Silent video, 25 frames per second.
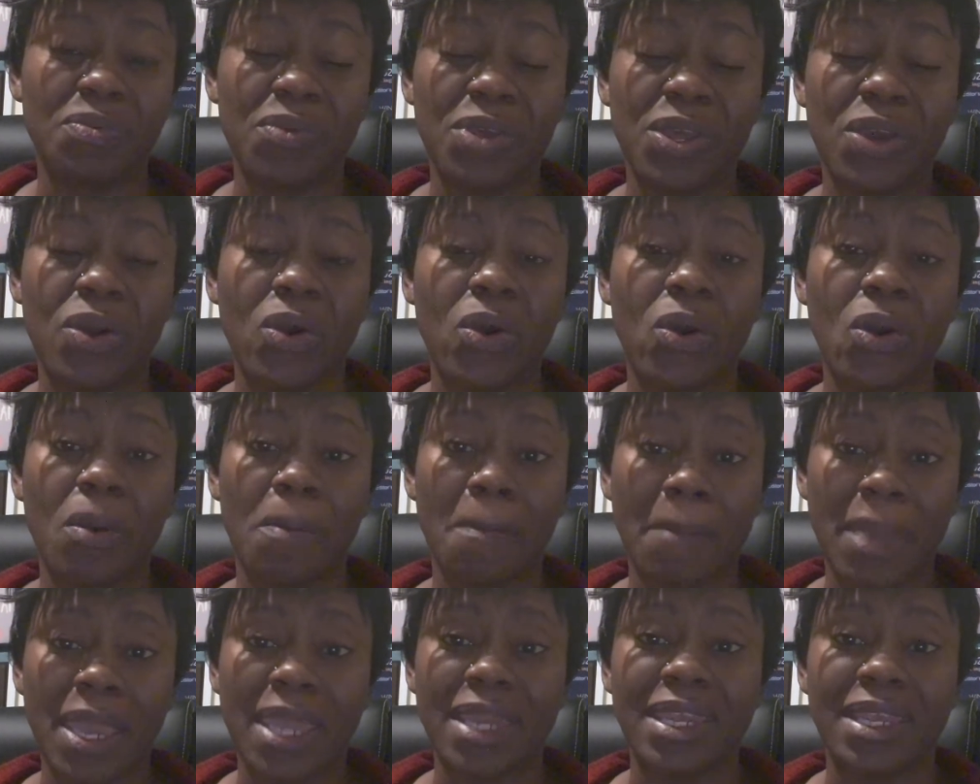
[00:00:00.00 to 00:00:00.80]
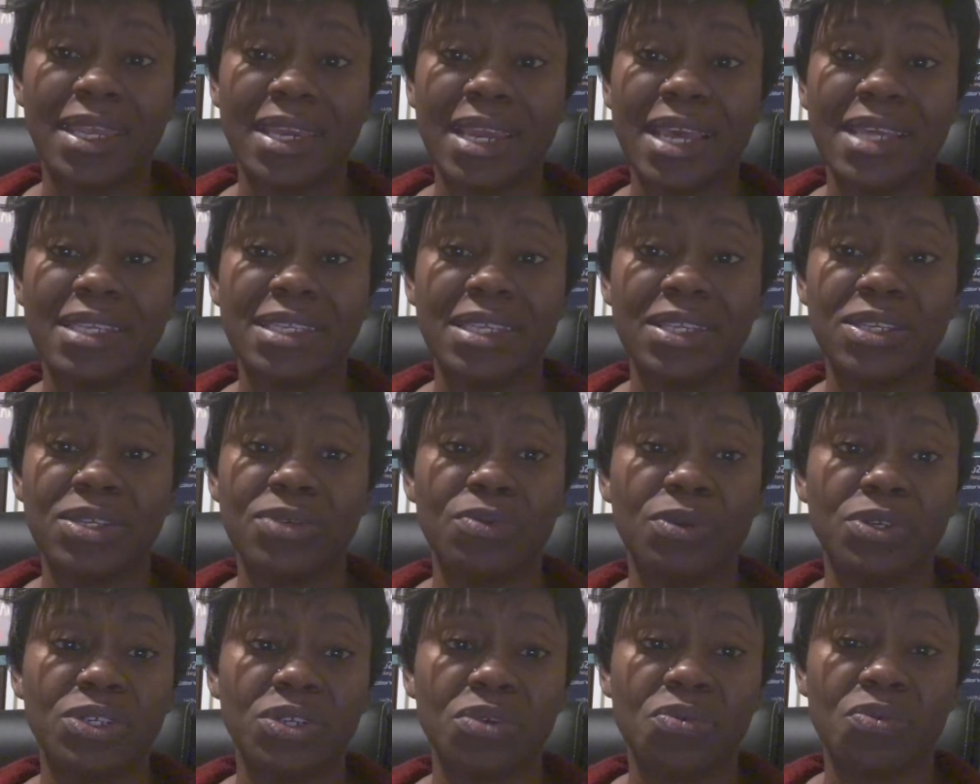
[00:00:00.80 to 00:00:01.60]
We all been in that
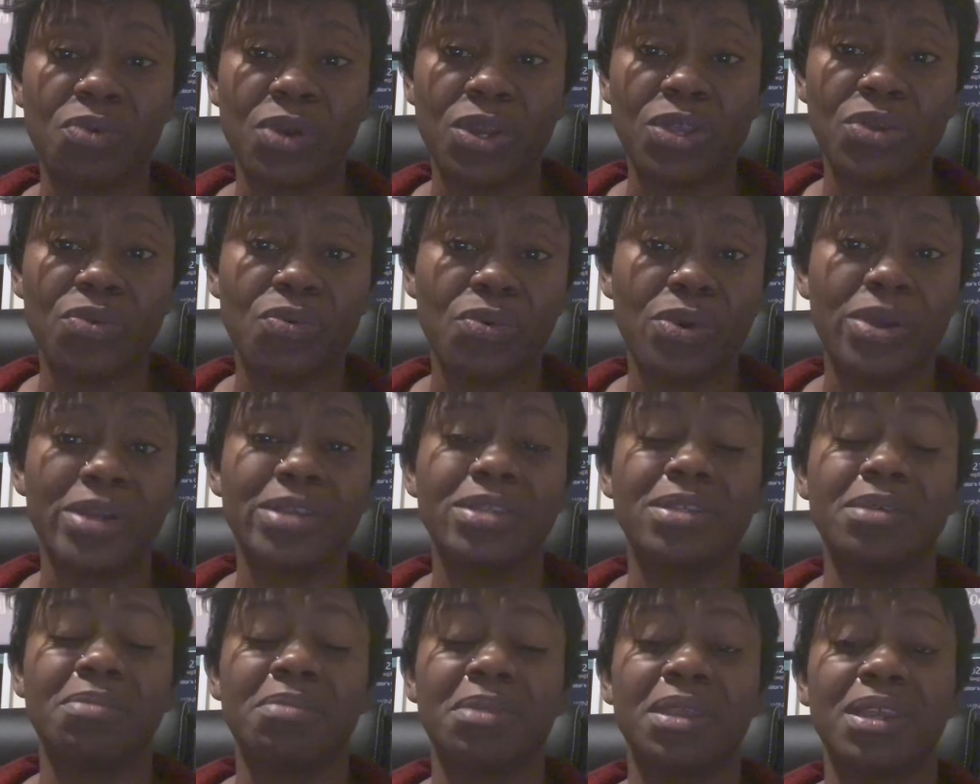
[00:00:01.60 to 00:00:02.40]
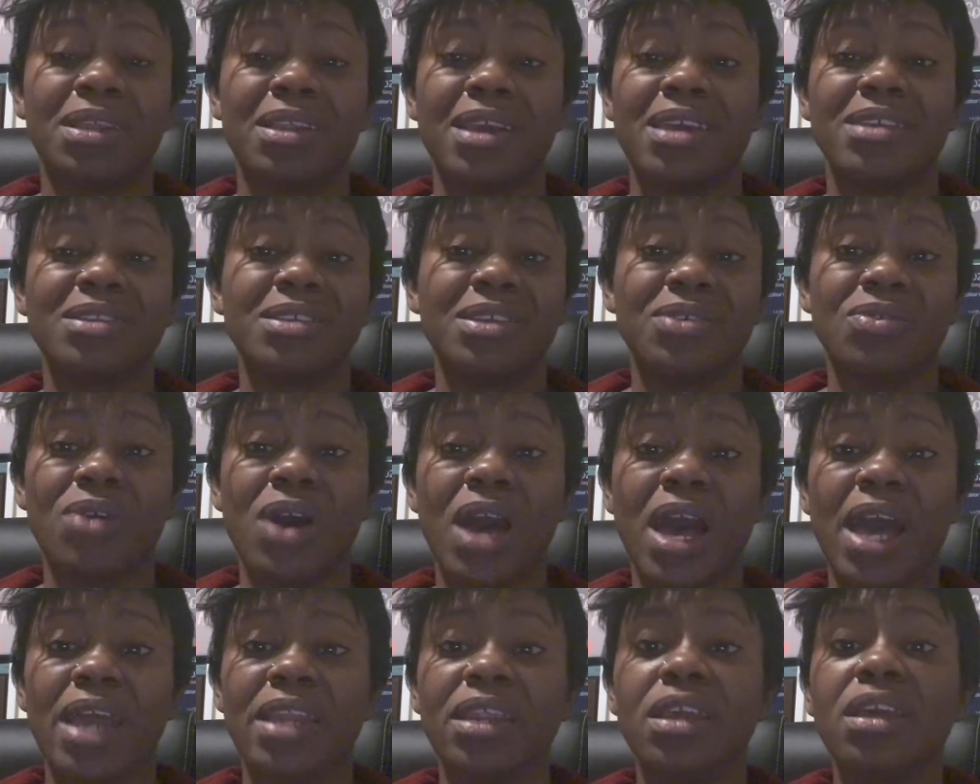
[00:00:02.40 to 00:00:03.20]
situation where you wear something that's so
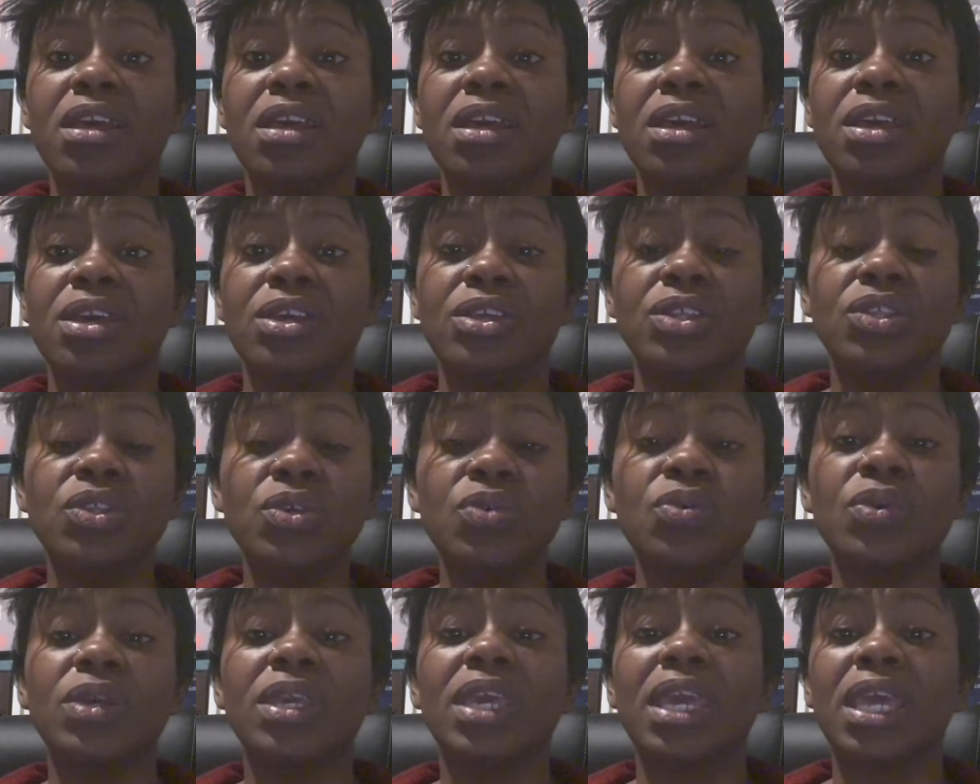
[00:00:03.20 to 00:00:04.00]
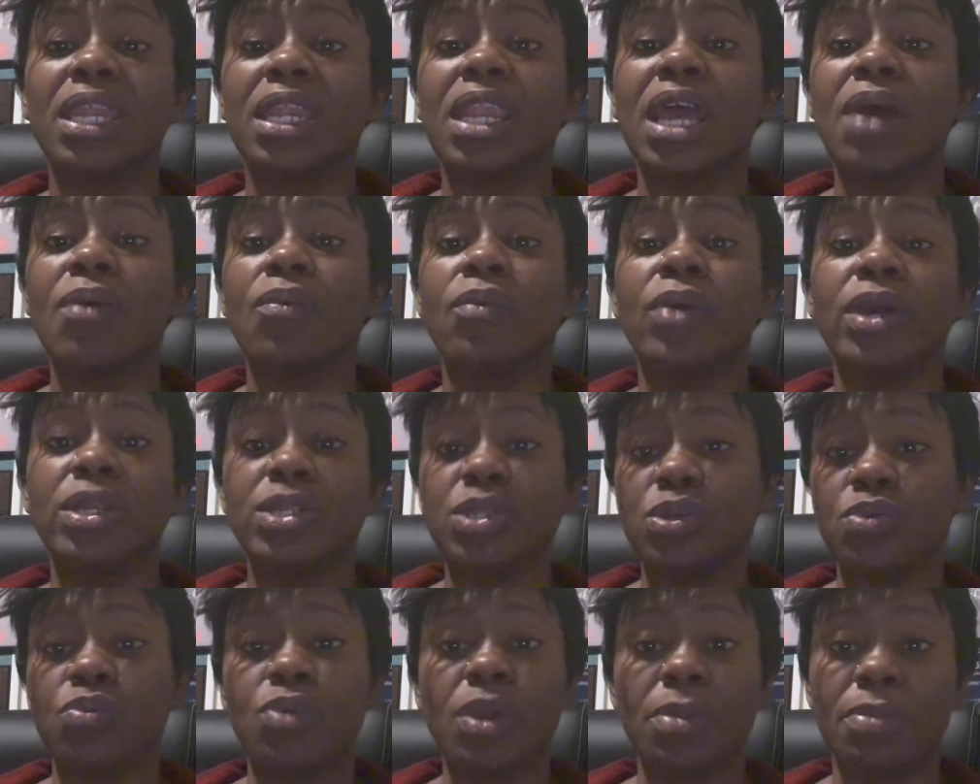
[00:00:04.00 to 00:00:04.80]
hot you cannot wait
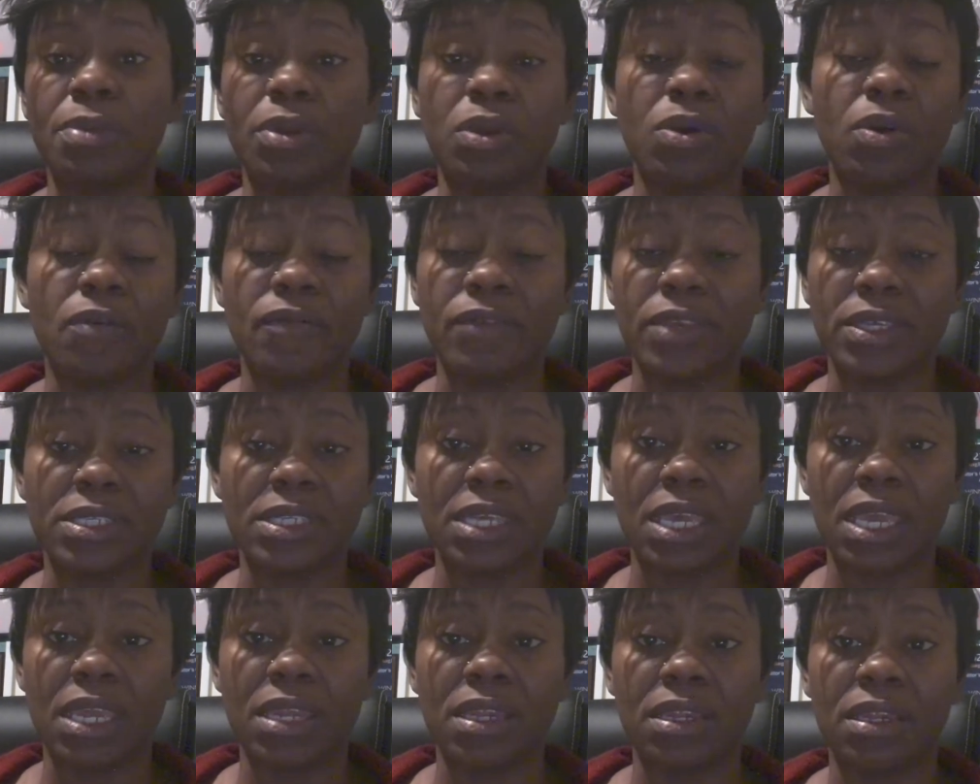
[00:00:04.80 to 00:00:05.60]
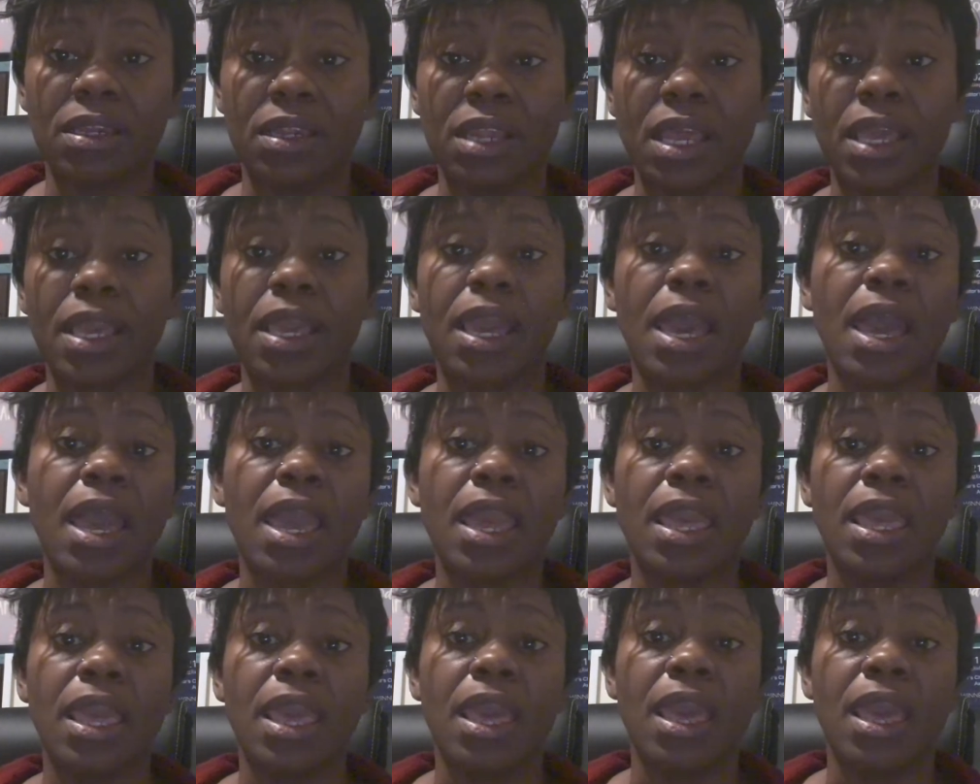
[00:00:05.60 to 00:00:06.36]
to rip it off your skin. Like I